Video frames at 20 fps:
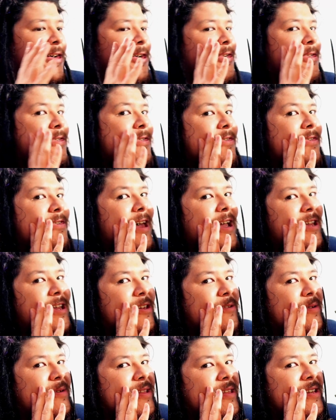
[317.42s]
Thank you,
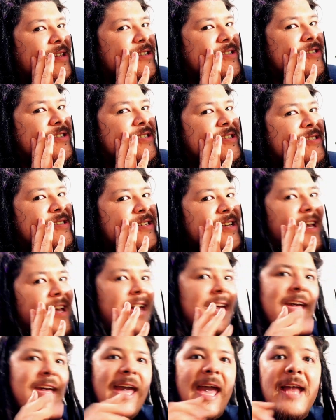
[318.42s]
Elytian,
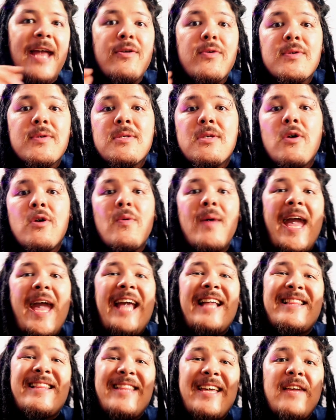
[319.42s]
and also a
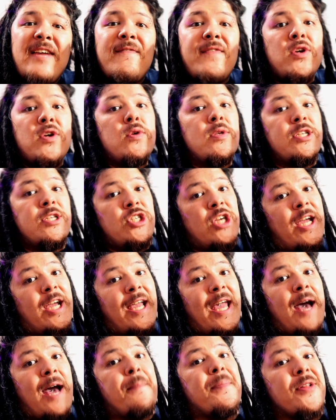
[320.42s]
link for you to check
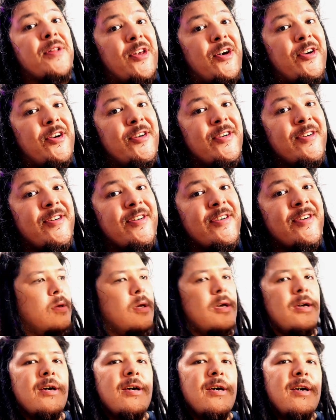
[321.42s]
out below.
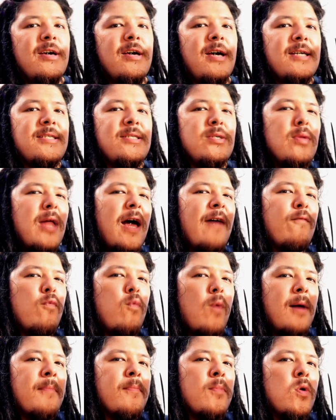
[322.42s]
Still have
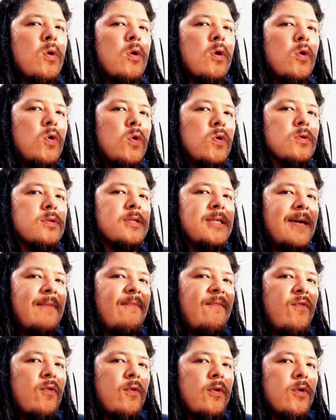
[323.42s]
one more cool tip
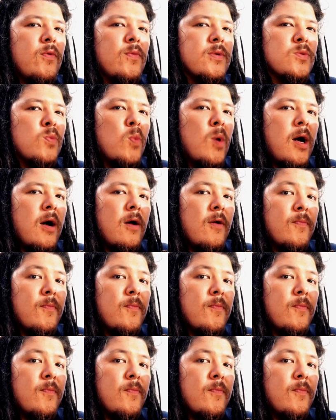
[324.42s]
for you as well.